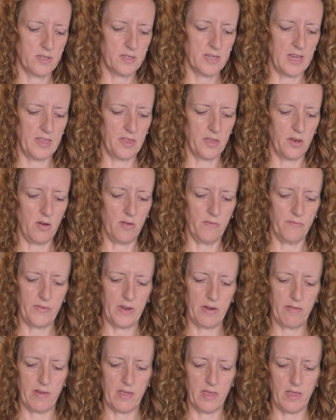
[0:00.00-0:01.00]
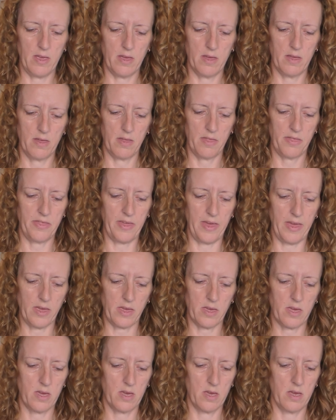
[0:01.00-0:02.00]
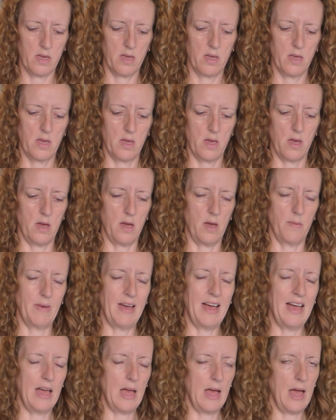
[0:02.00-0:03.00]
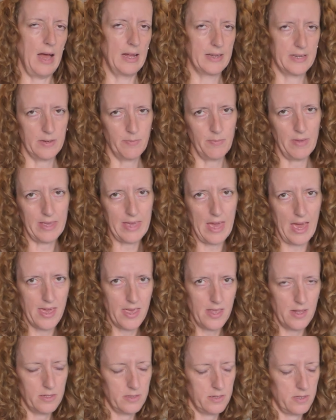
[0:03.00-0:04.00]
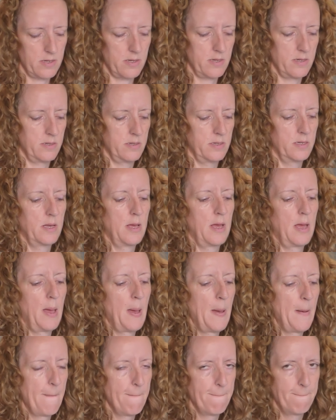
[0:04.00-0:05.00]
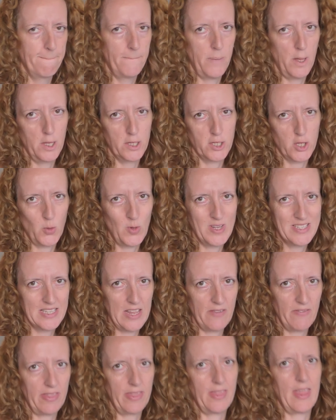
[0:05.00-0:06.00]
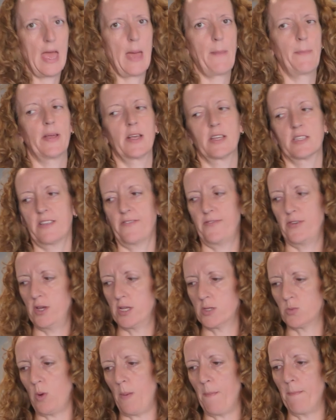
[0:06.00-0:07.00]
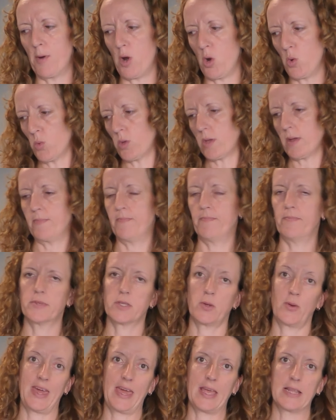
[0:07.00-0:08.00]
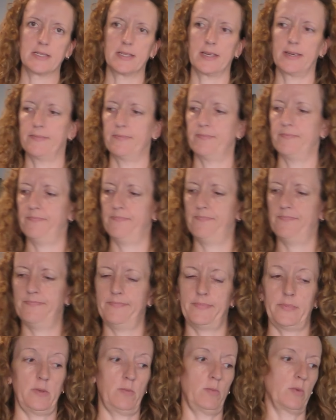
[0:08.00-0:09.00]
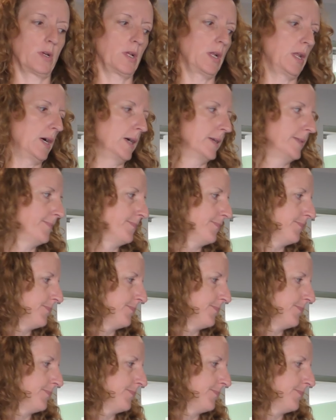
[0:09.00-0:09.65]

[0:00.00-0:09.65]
see, they're not very thick. I did make 8, but there's only 7 there because the first one broke, so I ate it. I'm not gonna lie.